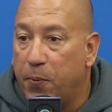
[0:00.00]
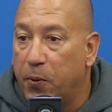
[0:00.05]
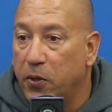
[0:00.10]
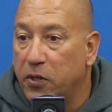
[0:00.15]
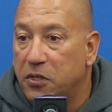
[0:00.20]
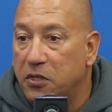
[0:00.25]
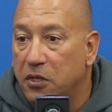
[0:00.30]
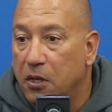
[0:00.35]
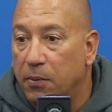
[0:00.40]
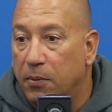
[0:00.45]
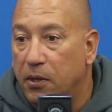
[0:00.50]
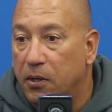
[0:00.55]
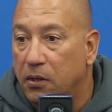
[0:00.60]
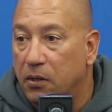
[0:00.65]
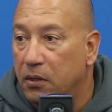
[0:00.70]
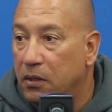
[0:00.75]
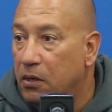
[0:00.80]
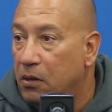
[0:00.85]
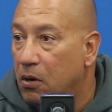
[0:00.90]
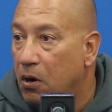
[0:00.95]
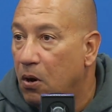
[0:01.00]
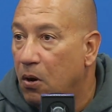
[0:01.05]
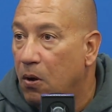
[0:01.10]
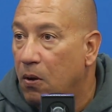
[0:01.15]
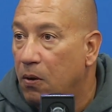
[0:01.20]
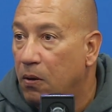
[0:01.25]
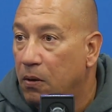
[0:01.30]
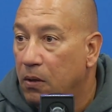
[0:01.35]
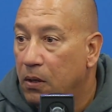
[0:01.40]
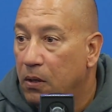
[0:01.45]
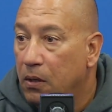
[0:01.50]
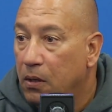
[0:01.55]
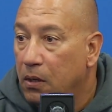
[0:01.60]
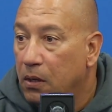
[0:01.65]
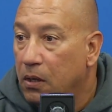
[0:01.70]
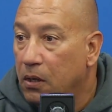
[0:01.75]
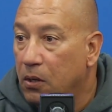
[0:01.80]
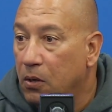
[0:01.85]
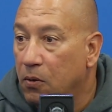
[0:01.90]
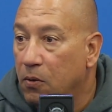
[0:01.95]
pretty similar, and they're all,
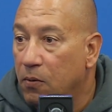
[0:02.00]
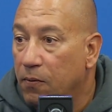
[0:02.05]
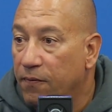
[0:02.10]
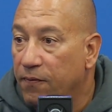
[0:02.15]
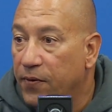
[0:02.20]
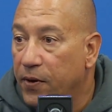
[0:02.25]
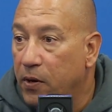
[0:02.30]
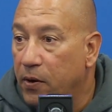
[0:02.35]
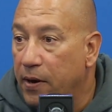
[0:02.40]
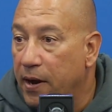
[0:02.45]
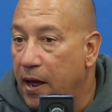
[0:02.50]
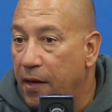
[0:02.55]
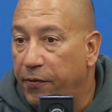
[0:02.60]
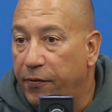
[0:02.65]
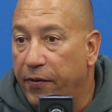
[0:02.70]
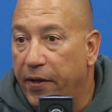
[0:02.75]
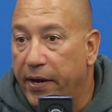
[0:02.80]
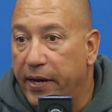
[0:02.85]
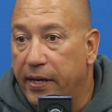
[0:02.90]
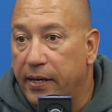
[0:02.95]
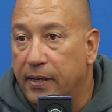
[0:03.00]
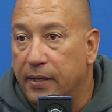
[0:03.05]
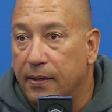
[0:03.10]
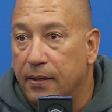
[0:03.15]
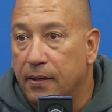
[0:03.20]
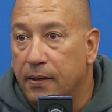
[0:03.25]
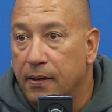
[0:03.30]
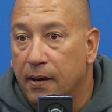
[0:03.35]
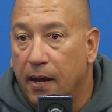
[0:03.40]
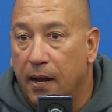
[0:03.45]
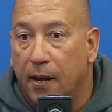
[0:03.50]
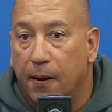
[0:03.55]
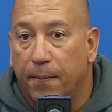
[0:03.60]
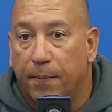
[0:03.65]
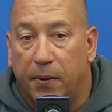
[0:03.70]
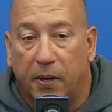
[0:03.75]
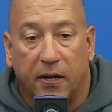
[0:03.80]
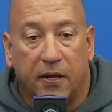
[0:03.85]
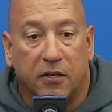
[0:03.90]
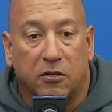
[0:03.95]
you know, very athletic and
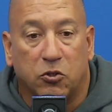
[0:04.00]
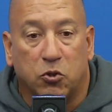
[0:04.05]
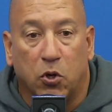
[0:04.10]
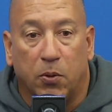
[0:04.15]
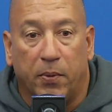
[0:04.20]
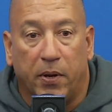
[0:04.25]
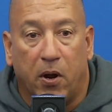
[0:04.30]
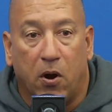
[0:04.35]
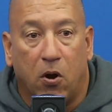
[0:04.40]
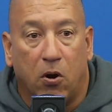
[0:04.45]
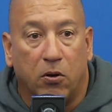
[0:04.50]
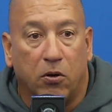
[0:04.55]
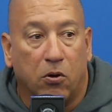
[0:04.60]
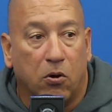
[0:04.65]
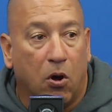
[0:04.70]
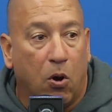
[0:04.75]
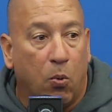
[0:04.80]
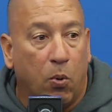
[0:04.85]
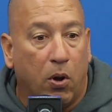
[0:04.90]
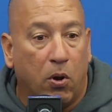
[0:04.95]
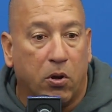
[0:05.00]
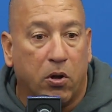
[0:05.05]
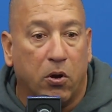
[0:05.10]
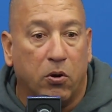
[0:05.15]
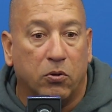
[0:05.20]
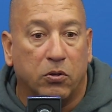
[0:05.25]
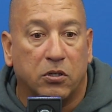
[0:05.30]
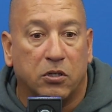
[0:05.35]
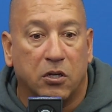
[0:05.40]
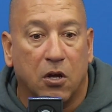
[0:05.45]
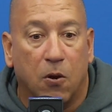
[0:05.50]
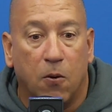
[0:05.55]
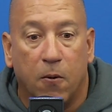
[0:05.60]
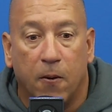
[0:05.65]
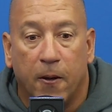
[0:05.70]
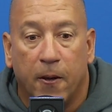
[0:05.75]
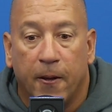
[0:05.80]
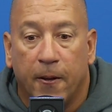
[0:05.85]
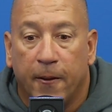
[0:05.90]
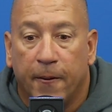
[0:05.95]
play extremely hard, and they're all well coached.
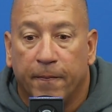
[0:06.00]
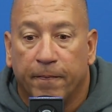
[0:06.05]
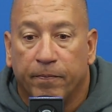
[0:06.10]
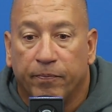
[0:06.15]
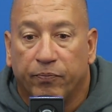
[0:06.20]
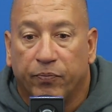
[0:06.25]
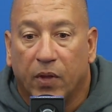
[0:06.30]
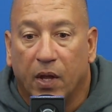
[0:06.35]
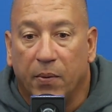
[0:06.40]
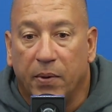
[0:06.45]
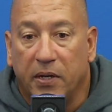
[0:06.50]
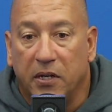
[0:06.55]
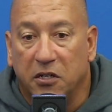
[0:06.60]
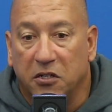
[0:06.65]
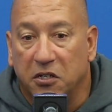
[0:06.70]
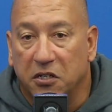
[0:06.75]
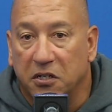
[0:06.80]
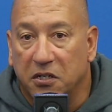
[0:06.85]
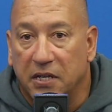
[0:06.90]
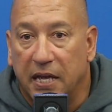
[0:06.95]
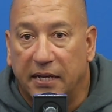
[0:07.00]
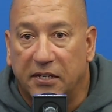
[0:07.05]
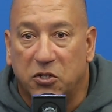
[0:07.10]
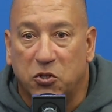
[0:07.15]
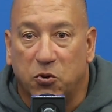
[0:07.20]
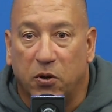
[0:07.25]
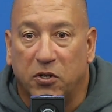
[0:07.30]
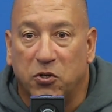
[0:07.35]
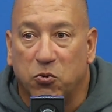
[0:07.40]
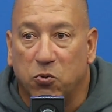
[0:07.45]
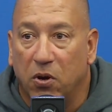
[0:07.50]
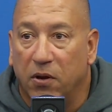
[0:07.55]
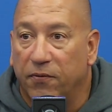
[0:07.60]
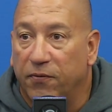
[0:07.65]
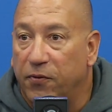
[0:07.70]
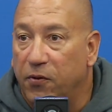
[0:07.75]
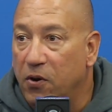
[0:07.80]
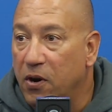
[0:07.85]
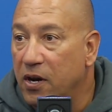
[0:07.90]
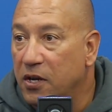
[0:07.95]
So, I mean, this is that stretch
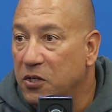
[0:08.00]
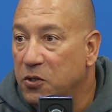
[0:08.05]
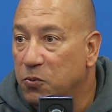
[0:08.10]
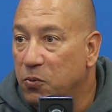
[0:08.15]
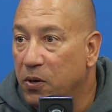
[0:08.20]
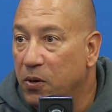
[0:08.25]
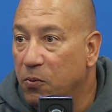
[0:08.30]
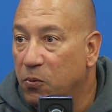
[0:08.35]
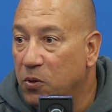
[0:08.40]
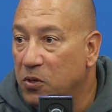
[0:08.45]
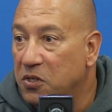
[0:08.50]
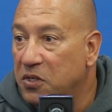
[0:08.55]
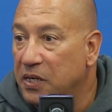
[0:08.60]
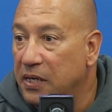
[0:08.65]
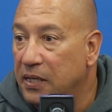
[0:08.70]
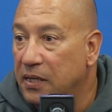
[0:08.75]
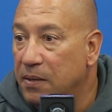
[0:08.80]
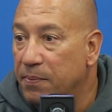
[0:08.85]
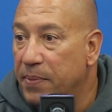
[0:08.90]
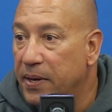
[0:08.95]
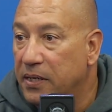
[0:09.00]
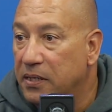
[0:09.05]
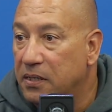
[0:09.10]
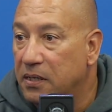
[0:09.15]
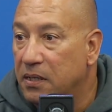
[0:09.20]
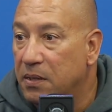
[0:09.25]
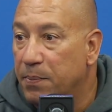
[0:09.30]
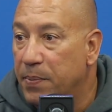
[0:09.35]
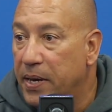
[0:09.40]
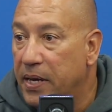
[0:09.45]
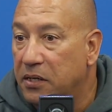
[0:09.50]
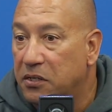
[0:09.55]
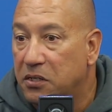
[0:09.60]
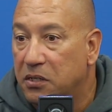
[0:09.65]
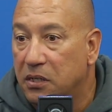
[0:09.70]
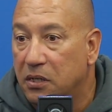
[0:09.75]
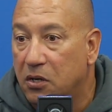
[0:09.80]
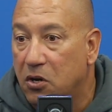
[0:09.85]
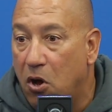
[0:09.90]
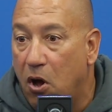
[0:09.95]
run for us where we're seeing the best of the
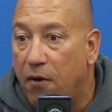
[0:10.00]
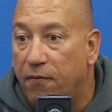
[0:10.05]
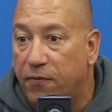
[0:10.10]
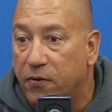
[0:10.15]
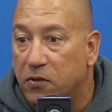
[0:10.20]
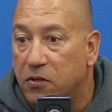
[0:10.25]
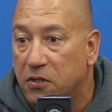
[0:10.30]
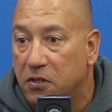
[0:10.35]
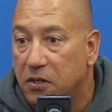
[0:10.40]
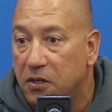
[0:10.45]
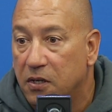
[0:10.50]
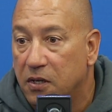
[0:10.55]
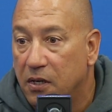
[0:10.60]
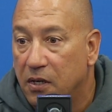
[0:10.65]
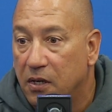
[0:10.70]
best in the conference.